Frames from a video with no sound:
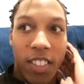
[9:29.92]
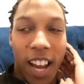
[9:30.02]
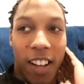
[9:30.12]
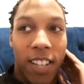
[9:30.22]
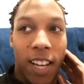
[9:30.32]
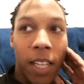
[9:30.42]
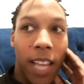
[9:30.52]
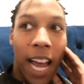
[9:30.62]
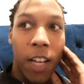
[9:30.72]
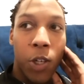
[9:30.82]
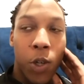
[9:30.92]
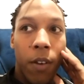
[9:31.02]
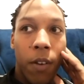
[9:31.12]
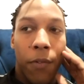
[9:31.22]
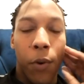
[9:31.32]
I'd say the
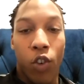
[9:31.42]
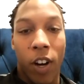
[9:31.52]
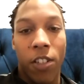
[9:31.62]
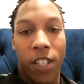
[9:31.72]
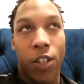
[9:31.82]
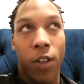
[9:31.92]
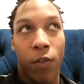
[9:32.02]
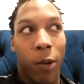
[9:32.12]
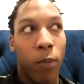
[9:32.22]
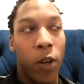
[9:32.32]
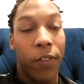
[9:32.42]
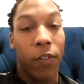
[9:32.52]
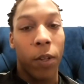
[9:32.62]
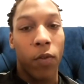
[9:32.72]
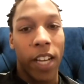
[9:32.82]
actual full transition from moving
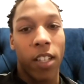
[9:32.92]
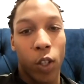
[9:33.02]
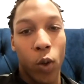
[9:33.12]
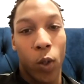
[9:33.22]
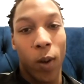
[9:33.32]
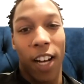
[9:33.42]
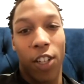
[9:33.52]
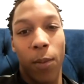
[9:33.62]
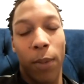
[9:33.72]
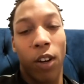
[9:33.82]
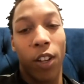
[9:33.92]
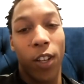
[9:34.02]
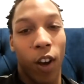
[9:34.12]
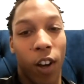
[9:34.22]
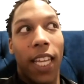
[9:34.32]
from the racing school to actually being on a
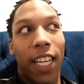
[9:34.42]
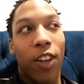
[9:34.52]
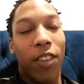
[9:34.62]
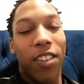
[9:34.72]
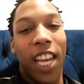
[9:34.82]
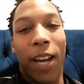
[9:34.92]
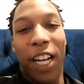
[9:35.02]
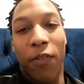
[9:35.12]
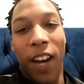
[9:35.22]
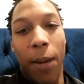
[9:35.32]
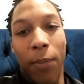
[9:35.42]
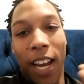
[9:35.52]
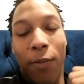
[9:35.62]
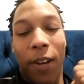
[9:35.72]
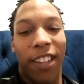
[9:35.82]
yard, it's not the same kind of vibe.
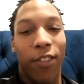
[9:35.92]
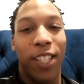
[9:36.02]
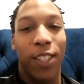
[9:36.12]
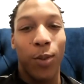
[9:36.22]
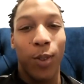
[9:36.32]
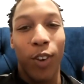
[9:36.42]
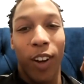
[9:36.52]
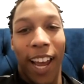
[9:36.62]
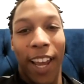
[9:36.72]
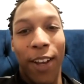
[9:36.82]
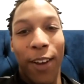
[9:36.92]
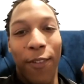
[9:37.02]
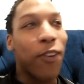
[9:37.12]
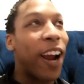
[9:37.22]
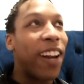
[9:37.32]
Like at the racing school you've got like
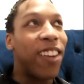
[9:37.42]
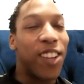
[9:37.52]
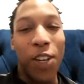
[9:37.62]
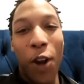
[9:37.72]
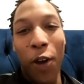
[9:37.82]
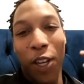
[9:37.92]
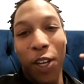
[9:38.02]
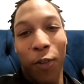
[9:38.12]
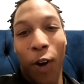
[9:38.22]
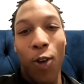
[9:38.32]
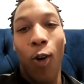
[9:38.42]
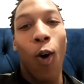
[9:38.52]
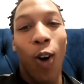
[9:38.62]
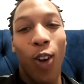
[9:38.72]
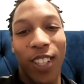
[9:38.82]
friends and you know that you've got your
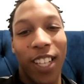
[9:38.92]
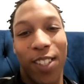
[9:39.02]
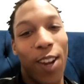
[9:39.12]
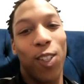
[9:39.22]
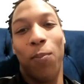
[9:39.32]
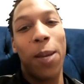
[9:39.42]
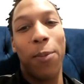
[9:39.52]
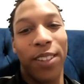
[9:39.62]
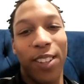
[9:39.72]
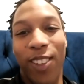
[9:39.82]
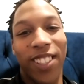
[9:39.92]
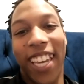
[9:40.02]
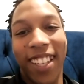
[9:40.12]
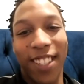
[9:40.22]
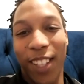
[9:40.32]
course and there's loads of people and loads of
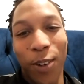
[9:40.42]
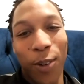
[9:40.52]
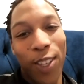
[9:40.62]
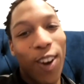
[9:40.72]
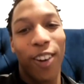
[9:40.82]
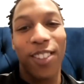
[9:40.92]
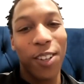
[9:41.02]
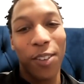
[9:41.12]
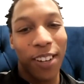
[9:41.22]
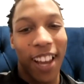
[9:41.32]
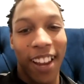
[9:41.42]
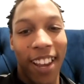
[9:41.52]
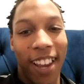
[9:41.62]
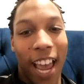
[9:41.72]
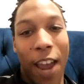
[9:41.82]
kids and they're all young and stuff and like
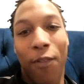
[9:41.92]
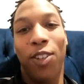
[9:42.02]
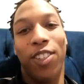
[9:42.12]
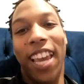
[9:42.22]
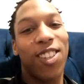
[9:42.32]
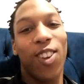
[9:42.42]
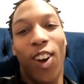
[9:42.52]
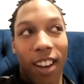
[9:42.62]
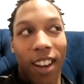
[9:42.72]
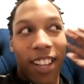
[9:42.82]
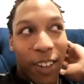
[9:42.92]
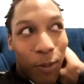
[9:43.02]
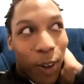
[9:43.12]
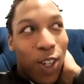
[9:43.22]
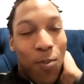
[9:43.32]
everyone just gets on. And then
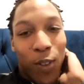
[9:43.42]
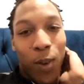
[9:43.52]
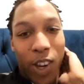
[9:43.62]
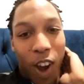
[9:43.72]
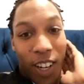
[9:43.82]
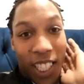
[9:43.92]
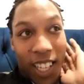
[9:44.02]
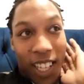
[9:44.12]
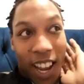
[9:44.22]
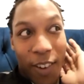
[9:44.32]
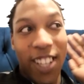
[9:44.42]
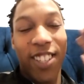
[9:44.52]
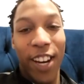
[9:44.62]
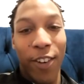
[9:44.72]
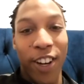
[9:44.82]
once you move to a yard, it's like really
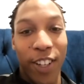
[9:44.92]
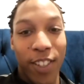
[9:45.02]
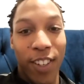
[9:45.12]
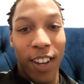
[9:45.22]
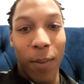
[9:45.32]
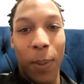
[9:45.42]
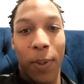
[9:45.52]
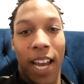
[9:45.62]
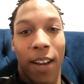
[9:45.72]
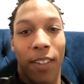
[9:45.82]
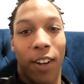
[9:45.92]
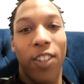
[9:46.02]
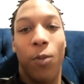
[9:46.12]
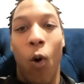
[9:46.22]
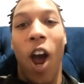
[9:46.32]
serious and people are like, because
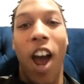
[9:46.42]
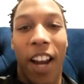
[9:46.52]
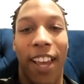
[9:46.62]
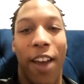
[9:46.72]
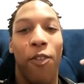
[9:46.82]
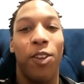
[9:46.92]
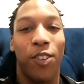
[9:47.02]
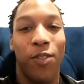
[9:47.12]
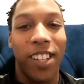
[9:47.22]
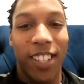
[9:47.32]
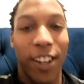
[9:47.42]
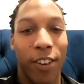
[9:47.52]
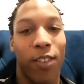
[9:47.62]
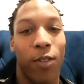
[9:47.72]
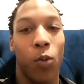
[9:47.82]
it's work, that everyone's just really
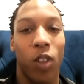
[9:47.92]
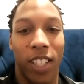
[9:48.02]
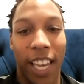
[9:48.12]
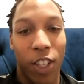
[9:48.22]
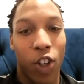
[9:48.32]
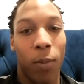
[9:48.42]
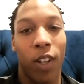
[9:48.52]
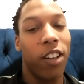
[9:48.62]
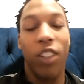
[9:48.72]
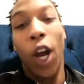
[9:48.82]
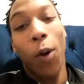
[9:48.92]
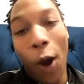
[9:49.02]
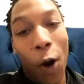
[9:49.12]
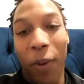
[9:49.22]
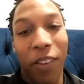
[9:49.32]
serious and just wants to get their job done and just go
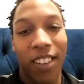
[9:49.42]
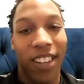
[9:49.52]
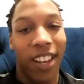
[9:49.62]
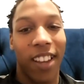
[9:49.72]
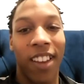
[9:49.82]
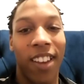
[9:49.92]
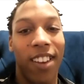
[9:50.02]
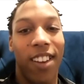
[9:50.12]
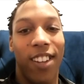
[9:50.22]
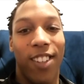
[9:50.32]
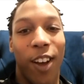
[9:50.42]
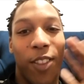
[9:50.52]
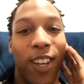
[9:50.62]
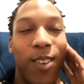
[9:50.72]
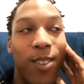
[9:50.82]
home and things like that. So I
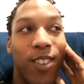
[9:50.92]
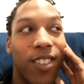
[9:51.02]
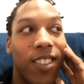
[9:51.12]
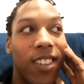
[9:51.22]
think it was just